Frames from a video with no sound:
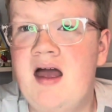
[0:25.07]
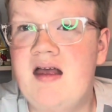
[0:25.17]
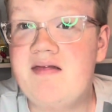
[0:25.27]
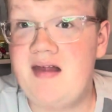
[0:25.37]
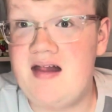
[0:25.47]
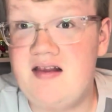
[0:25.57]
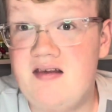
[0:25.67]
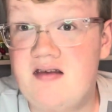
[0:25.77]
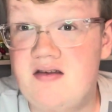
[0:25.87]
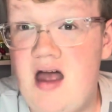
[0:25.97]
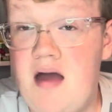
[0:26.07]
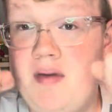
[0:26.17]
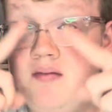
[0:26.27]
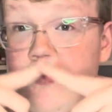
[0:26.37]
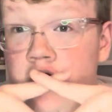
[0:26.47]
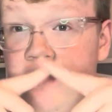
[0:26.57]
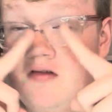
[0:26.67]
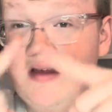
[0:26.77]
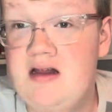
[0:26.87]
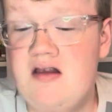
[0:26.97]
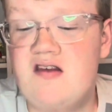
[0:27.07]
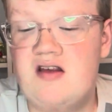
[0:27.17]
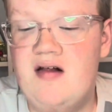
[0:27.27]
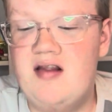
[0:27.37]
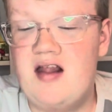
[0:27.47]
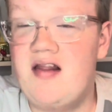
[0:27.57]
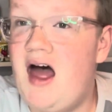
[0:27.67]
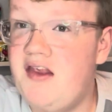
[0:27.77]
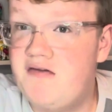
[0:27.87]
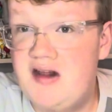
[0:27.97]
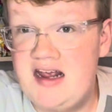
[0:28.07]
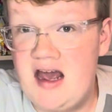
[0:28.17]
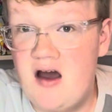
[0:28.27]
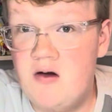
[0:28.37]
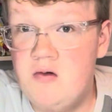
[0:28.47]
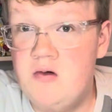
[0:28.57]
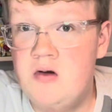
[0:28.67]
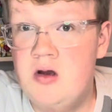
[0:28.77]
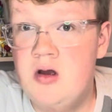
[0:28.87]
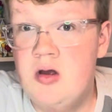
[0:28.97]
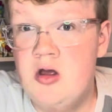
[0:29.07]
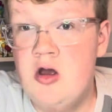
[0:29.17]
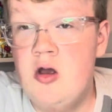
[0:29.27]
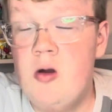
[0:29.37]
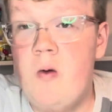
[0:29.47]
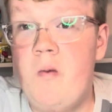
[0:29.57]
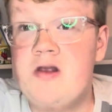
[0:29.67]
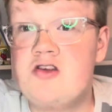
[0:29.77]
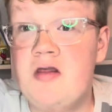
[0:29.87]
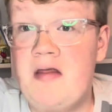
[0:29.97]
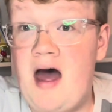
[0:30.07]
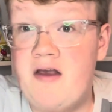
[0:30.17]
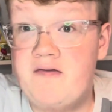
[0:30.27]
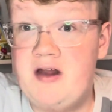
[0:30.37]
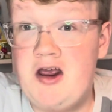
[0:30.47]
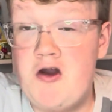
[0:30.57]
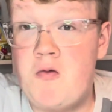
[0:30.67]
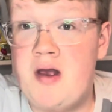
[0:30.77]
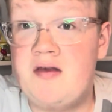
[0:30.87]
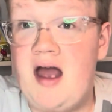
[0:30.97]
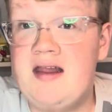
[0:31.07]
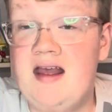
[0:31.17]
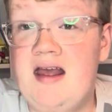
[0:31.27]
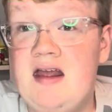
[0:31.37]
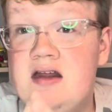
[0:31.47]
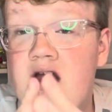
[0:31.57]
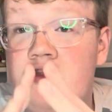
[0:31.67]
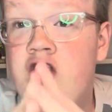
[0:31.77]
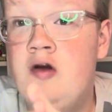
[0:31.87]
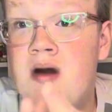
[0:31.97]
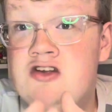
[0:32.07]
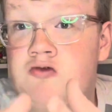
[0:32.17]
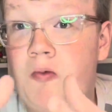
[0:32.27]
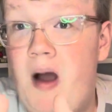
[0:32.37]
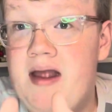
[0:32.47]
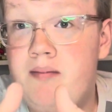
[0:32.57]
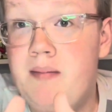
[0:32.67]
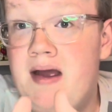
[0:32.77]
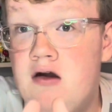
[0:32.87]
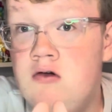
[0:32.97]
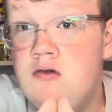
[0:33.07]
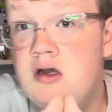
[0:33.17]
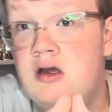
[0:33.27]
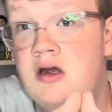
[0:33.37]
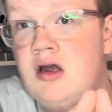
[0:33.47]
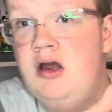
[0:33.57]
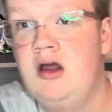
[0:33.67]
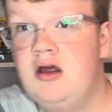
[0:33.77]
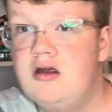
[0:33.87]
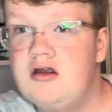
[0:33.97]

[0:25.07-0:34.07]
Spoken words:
sets have been moved since the last video, which the last video was I did a too much white build. You